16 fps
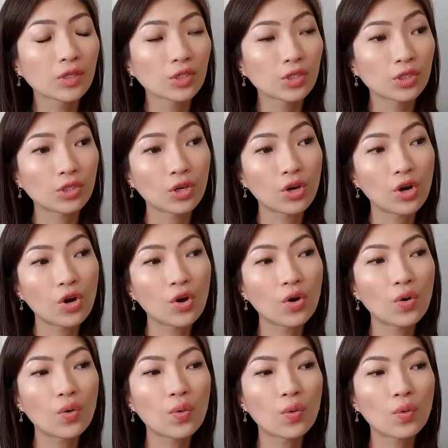
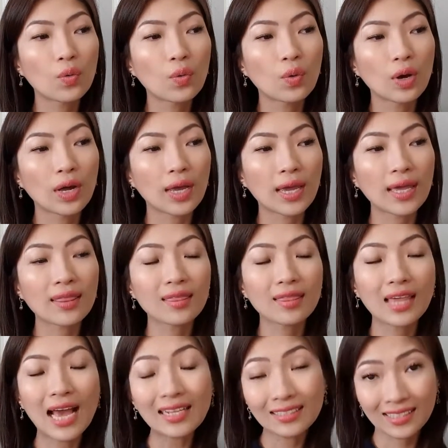So, in
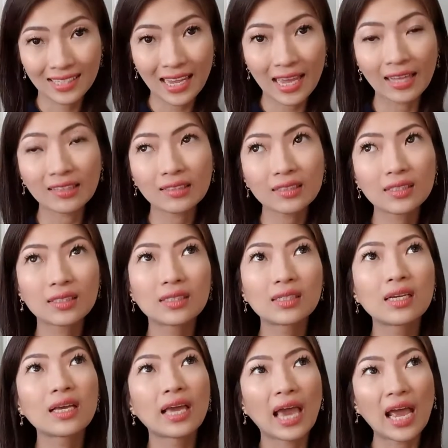that sense,
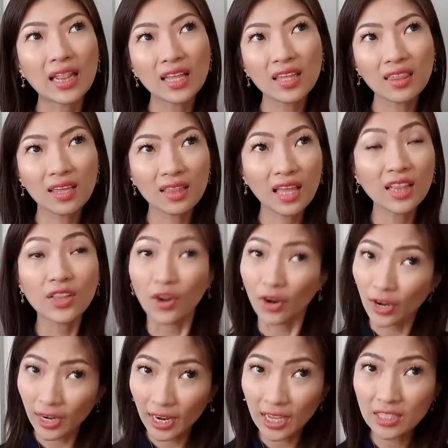anything that
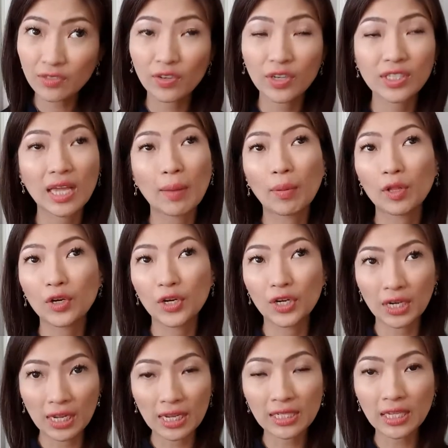darkens, for example, your
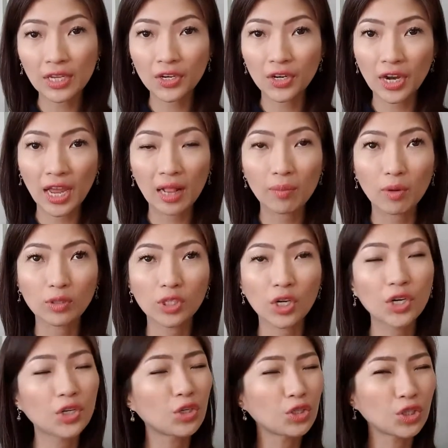knees and your elbows
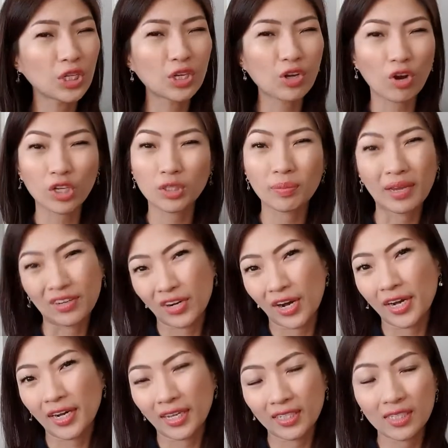are usually caused by
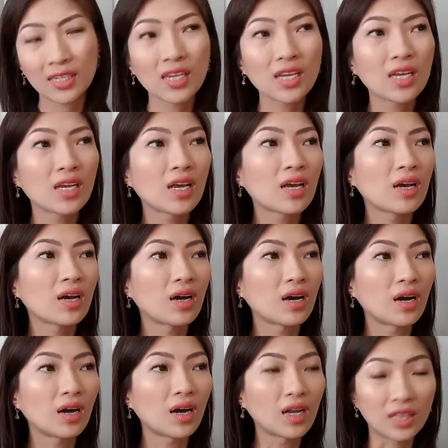dryness.
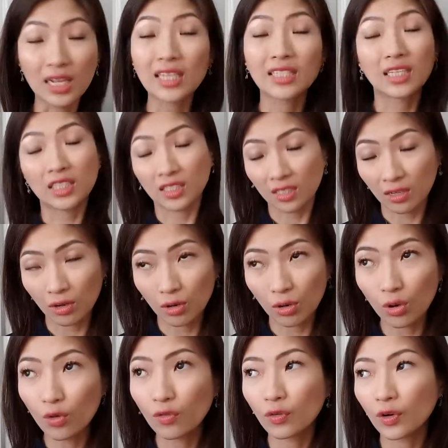Unless it's
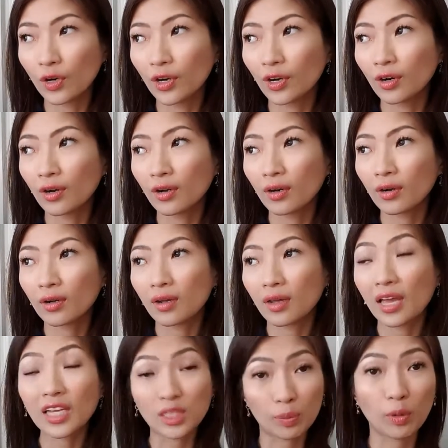
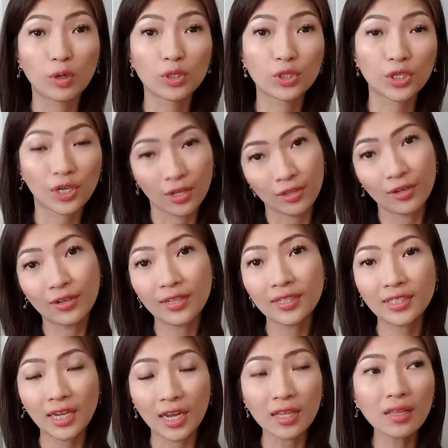overexposure under the
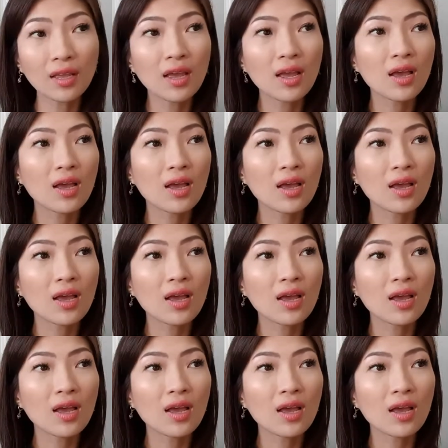sun.